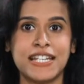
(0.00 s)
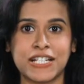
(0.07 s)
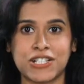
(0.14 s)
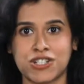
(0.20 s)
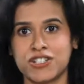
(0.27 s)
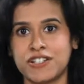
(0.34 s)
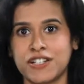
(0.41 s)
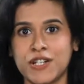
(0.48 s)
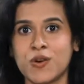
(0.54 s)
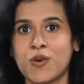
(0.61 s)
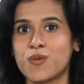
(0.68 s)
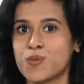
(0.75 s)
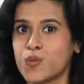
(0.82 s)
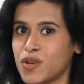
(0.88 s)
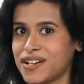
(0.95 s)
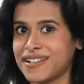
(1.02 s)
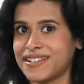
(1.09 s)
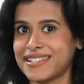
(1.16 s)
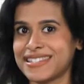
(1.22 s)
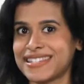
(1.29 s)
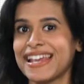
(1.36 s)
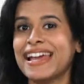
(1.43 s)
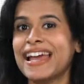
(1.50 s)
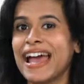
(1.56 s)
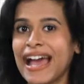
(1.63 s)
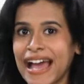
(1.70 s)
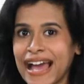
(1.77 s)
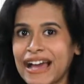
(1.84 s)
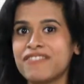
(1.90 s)
dictionary of words
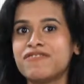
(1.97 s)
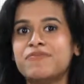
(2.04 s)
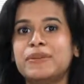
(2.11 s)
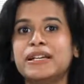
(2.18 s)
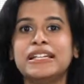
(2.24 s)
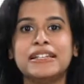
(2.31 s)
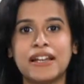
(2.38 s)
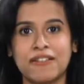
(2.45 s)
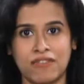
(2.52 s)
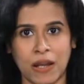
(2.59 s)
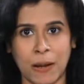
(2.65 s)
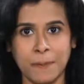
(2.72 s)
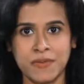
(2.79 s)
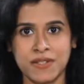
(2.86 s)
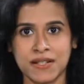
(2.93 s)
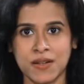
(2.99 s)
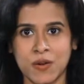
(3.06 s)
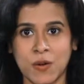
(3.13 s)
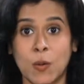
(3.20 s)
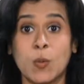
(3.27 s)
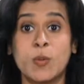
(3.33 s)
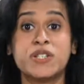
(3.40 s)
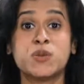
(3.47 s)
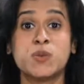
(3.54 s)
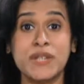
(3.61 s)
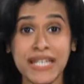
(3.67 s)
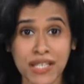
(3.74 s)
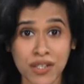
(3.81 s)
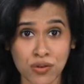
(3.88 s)
have been developed, which
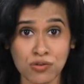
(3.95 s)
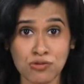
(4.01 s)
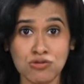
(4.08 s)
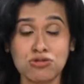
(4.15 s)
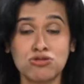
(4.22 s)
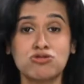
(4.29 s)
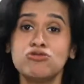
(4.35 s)
we use